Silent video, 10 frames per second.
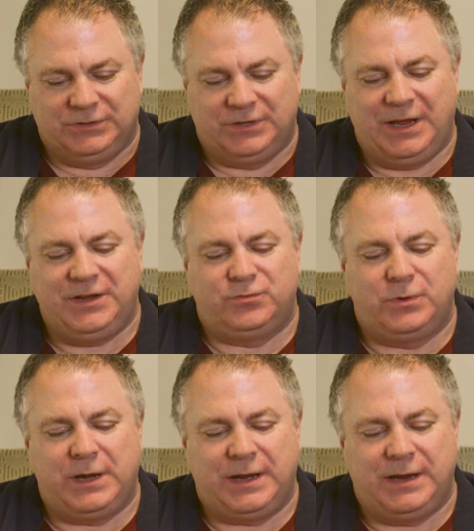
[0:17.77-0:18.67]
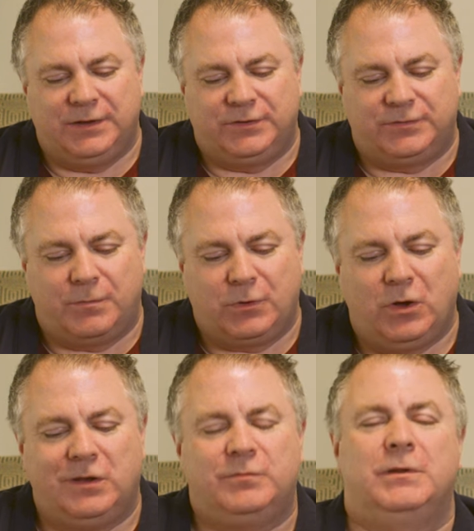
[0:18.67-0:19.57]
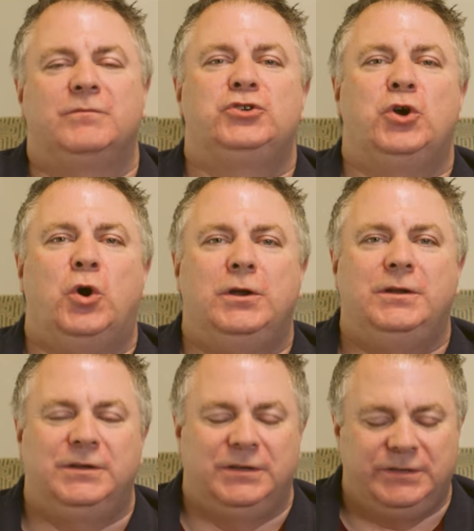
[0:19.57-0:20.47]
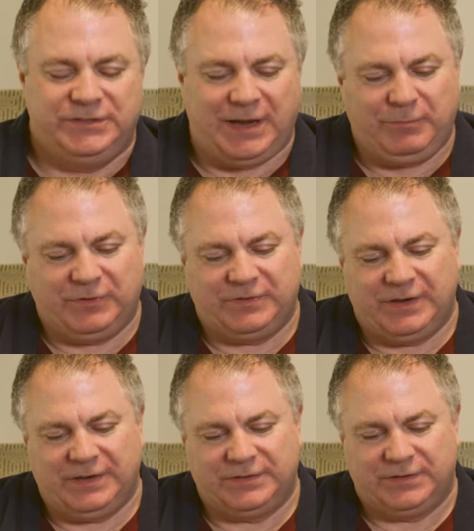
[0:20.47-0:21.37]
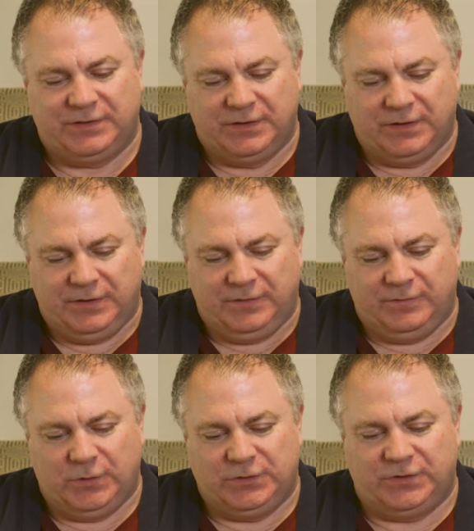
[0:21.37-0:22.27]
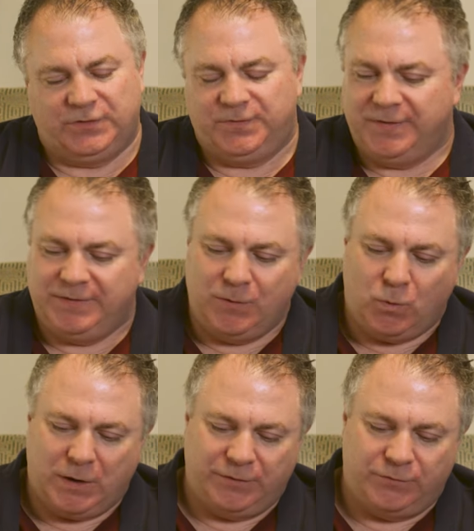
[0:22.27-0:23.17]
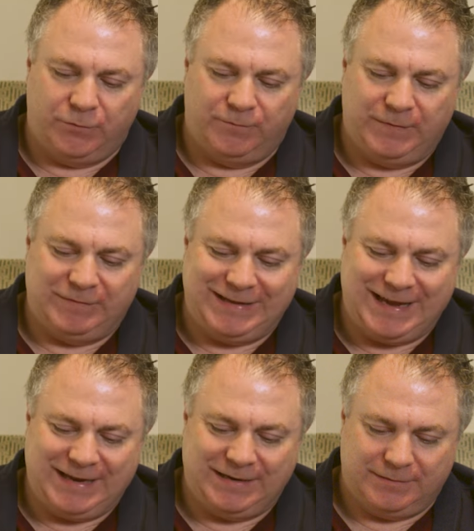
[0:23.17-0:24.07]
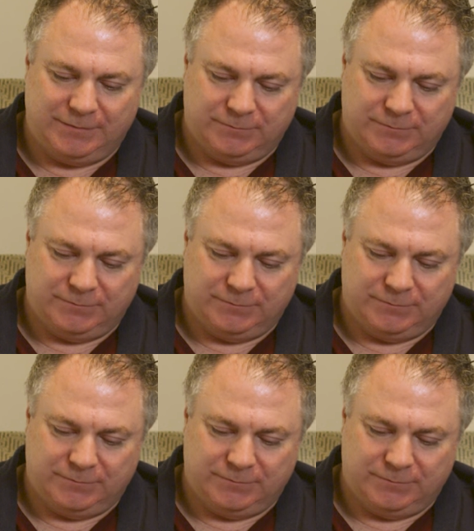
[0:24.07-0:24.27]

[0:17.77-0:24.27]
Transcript: Today's reading is from the Gospel of John, chapter 6, verses 51 through 58.